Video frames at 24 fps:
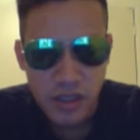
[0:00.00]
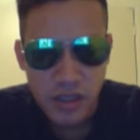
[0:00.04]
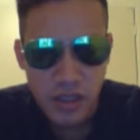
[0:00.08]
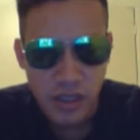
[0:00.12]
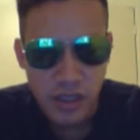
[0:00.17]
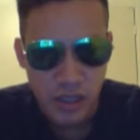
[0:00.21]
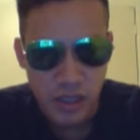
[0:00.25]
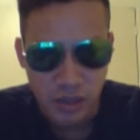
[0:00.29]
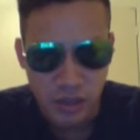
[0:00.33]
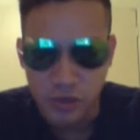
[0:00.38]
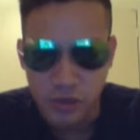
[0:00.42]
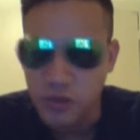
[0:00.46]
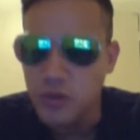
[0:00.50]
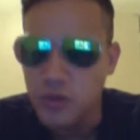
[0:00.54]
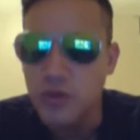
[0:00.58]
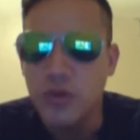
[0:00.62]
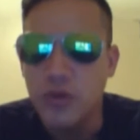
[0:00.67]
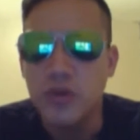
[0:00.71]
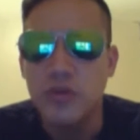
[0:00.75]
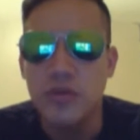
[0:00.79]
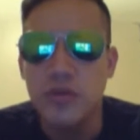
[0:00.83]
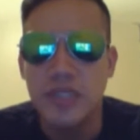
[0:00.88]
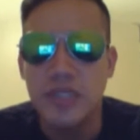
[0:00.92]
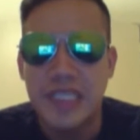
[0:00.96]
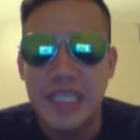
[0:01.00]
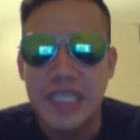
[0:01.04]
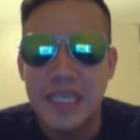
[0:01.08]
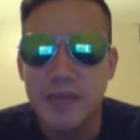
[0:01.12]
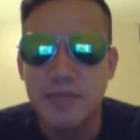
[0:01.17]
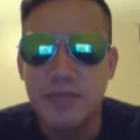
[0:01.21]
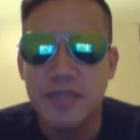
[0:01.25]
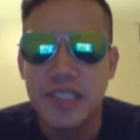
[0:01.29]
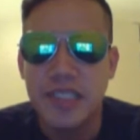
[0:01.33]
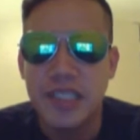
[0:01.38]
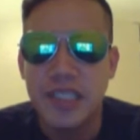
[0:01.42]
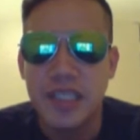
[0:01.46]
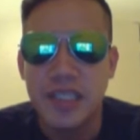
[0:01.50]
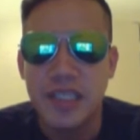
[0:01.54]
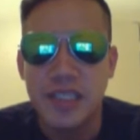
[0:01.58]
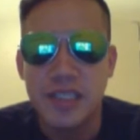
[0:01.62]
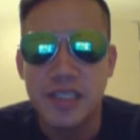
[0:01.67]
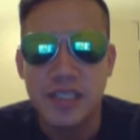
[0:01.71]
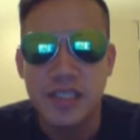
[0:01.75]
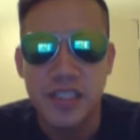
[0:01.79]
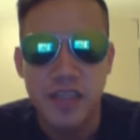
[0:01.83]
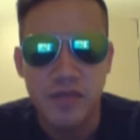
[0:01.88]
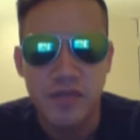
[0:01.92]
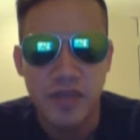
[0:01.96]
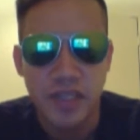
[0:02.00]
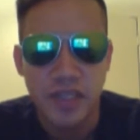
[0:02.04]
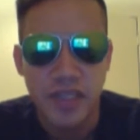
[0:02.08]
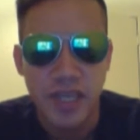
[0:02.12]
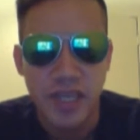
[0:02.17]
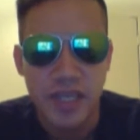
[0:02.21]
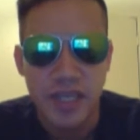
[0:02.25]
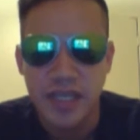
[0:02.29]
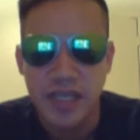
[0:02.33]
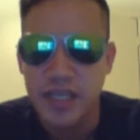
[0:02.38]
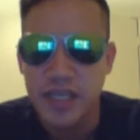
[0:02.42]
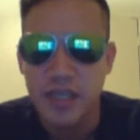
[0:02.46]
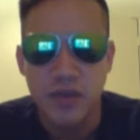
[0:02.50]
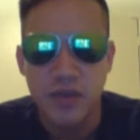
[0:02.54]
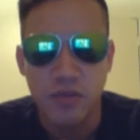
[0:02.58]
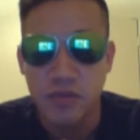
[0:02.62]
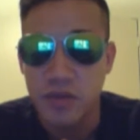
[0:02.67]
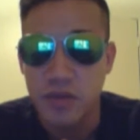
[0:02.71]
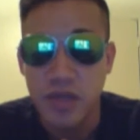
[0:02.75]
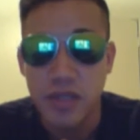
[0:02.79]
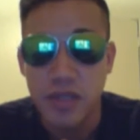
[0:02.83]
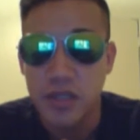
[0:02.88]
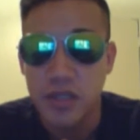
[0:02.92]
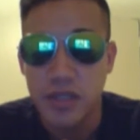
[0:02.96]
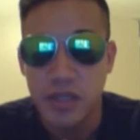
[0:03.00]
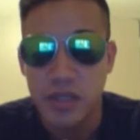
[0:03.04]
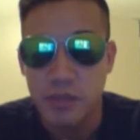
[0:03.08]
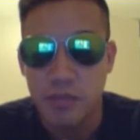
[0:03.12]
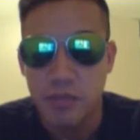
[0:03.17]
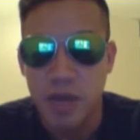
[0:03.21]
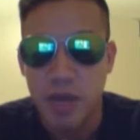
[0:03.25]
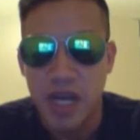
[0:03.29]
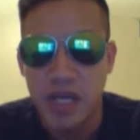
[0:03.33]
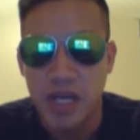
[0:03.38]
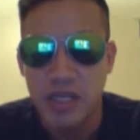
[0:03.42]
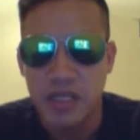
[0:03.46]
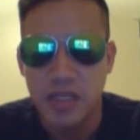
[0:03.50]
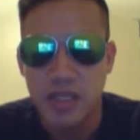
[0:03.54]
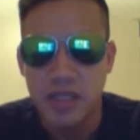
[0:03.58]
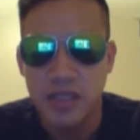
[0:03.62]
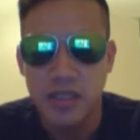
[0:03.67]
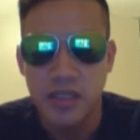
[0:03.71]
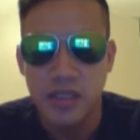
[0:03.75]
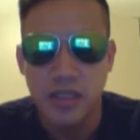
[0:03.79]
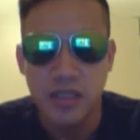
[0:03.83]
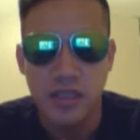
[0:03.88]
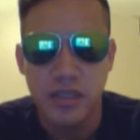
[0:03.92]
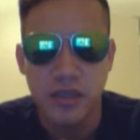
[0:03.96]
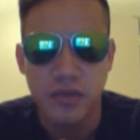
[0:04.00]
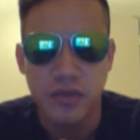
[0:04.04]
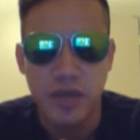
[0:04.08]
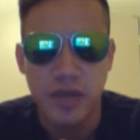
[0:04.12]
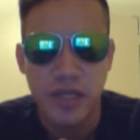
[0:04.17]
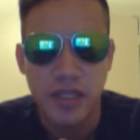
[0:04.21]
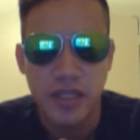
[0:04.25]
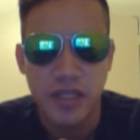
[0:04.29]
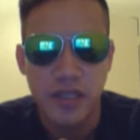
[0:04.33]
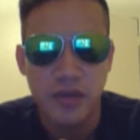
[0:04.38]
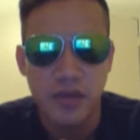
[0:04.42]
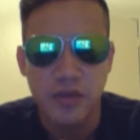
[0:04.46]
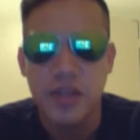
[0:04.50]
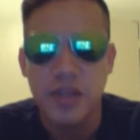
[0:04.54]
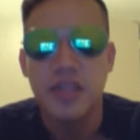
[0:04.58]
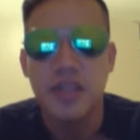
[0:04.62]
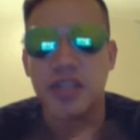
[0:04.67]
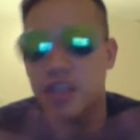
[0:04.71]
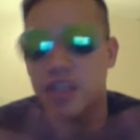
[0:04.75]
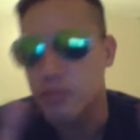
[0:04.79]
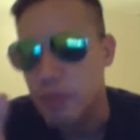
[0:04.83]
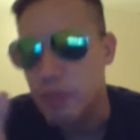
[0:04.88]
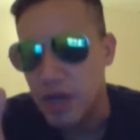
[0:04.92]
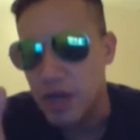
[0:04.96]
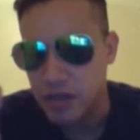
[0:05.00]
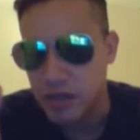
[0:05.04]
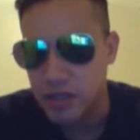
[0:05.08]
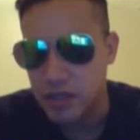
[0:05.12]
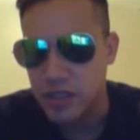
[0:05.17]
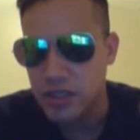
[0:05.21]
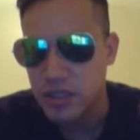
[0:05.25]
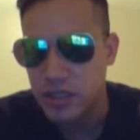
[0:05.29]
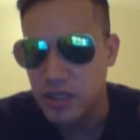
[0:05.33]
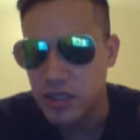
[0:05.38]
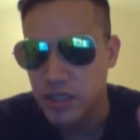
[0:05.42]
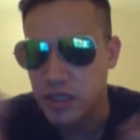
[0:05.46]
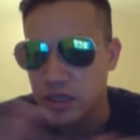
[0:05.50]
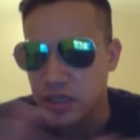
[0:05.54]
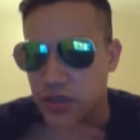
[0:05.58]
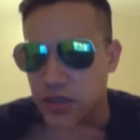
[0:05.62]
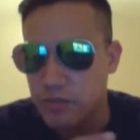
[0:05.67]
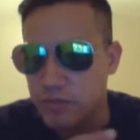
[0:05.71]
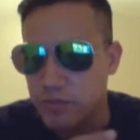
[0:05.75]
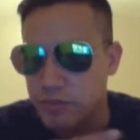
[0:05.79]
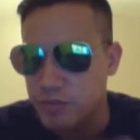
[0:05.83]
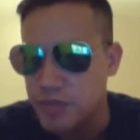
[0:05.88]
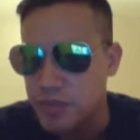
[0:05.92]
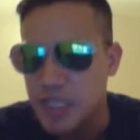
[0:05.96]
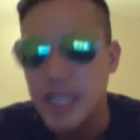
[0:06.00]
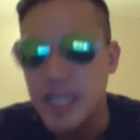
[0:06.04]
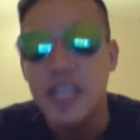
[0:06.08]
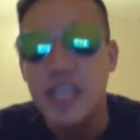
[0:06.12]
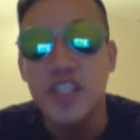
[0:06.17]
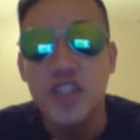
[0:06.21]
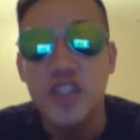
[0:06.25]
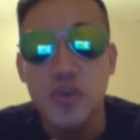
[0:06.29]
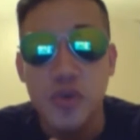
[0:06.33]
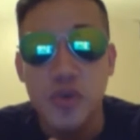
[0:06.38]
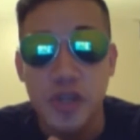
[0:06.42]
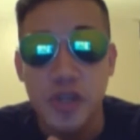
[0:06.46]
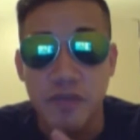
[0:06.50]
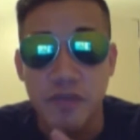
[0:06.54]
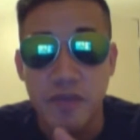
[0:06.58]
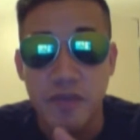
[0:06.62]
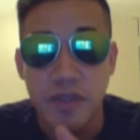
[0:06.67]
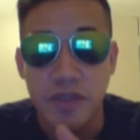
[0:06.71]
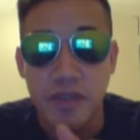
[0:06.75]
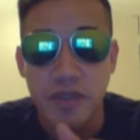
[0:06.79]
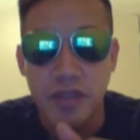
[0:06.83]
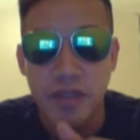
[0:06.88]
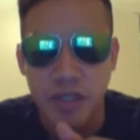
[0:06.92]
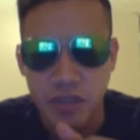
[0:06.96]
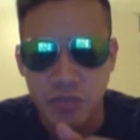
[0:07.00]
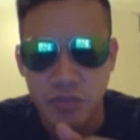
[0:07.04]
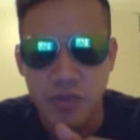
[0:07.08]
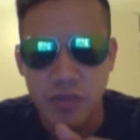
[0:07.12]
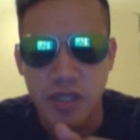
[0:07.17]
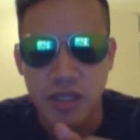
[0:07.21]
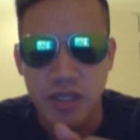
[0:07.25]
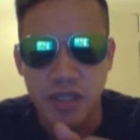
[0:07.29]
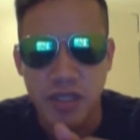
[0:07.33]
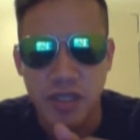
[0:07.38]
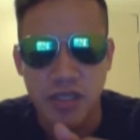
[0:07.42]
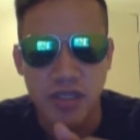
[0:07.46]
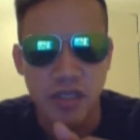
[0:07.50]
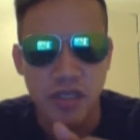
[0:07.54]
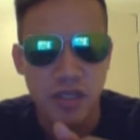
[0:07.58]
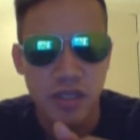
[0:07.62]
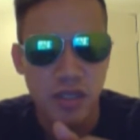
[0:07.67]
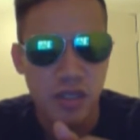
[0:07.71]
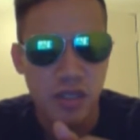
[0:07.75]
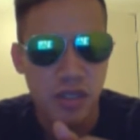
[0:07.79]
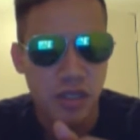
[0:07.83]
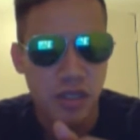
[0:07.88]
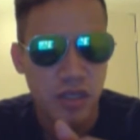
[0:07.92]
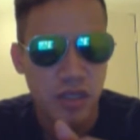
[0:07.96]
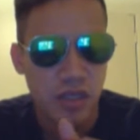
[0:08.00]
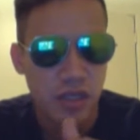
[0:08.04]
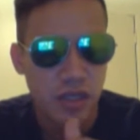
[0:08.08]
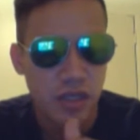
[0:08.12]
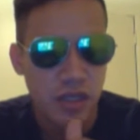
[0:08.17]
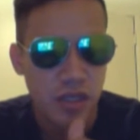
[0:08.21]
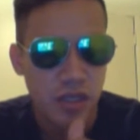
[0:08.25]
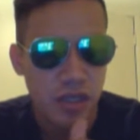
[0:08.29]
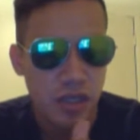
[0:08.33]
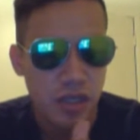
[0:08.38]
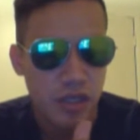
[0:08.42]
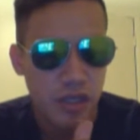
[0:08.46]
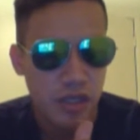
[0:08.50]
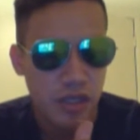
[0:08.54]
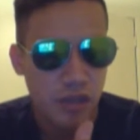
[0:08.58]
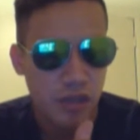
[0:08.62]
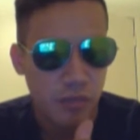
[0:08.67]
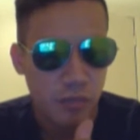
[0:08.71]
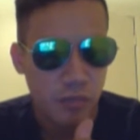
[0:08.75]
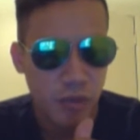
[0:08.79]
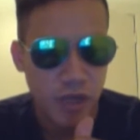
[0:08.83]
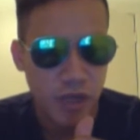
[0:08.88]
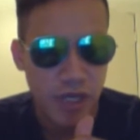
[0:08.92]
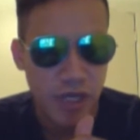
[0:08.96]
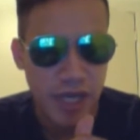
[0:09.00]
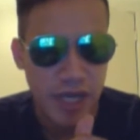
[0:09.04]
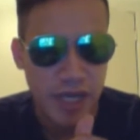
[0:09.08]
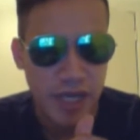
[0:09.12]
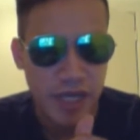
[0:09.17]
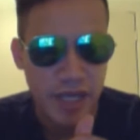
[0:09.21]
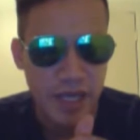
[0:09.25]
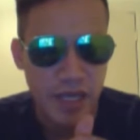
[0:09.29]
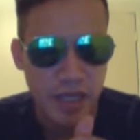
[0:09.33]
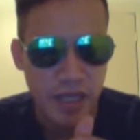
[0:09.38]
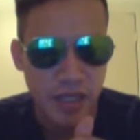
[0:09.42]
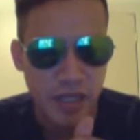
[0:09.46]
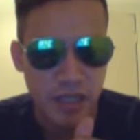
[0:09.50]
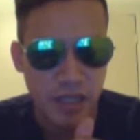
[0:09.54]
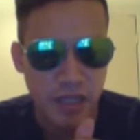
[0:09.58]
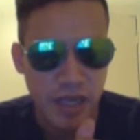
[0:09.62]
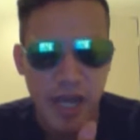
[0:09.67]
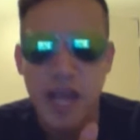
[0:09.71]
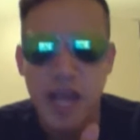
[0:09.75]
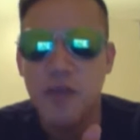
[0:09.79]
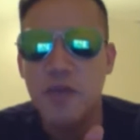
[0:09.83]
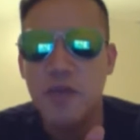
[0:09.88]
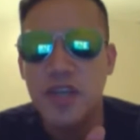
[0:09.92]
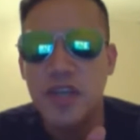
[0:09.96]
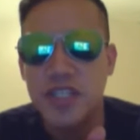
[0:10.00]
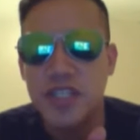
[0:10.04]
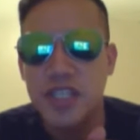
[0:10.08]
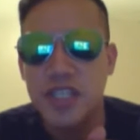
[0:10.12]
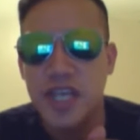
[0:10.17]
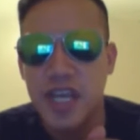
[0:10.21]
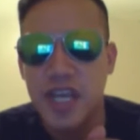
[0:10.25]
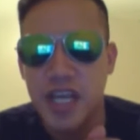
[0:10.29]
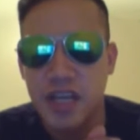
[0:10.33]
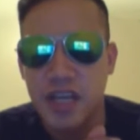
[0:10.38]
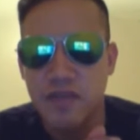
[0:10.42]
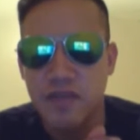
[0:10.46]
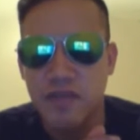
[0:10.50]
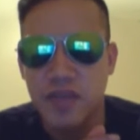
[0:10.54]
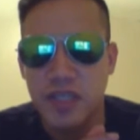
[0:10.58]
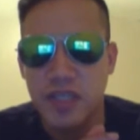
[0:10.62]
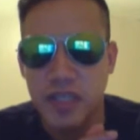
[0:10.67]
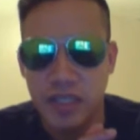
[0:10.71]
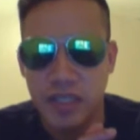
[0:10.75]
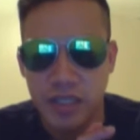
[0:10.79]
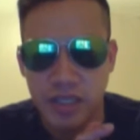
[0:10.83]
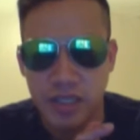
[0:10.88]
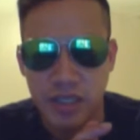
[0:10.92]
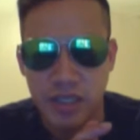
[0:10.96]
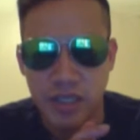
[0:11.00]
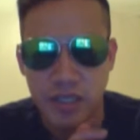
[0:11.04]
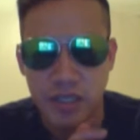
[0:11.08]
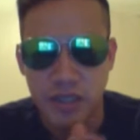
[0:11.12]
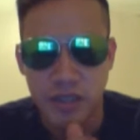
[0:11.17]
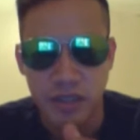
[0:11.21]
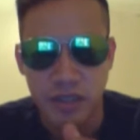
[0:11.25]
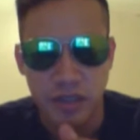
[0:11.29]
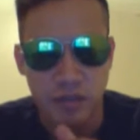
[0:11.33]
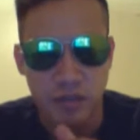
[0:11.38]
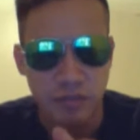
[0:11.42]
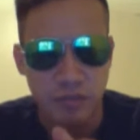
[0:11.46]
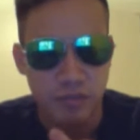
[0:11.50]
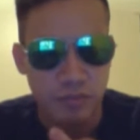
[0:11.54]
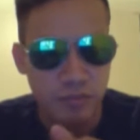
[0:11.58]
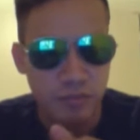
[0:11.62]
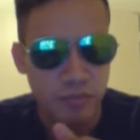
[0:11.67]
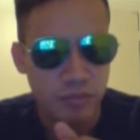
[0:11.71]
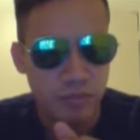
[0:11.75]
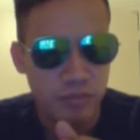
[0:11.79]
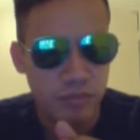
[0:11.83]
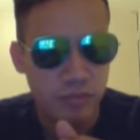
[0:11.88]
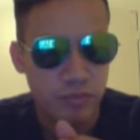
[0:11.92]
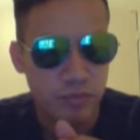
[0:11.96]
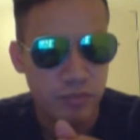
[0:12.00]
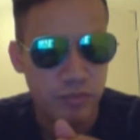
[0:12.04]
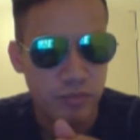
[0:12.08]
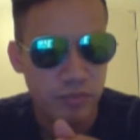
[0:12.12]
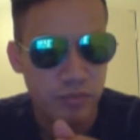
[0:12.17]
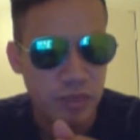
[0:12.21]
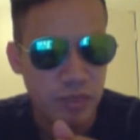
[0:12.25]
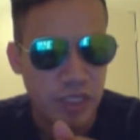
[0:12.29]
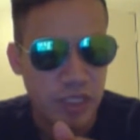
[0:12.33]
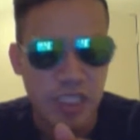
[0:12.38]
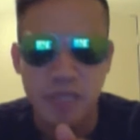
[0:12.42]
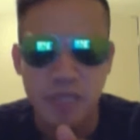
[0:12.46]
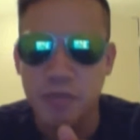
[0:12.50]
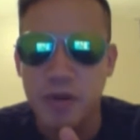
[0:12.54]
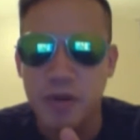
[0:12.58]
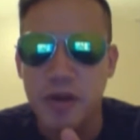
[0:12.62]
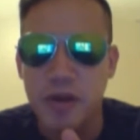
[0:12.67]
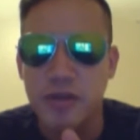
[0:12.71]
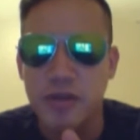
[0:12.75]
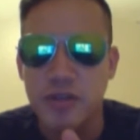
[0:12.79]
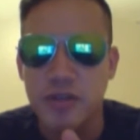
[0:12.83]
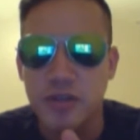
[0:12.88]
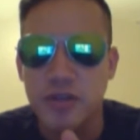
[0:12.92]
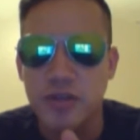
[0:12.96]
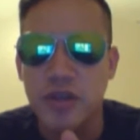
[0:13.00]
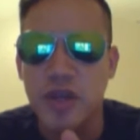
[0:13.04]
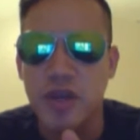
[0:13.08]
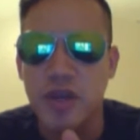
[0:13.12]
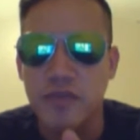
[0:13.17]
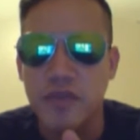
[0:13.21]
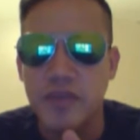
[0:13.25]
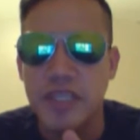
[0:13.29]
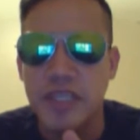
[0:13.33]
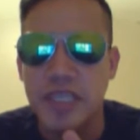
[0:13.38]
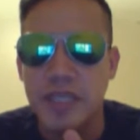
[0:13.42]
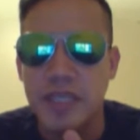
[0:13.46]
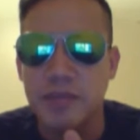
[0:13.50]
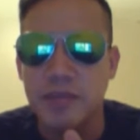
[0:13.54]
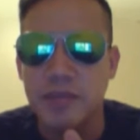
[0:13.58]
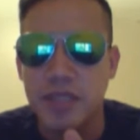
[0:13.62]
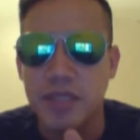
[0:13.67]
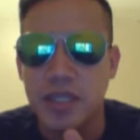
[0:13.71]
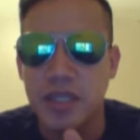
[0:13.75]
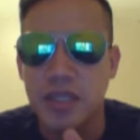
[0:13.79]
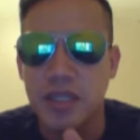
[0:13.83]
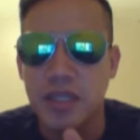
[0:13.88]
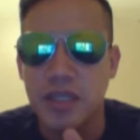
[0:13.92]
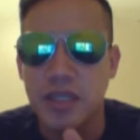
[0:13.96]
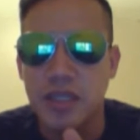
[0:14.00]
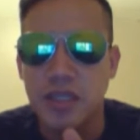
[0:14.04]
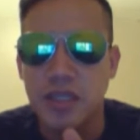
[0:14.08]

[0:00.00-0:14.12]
uh, Google DMT and stuff like that. I didn't know nothing about it. You know, I didn't know nothing about uh, the history of it. That's what it is. But I, uh, I recently have a, um, an experience of DMT.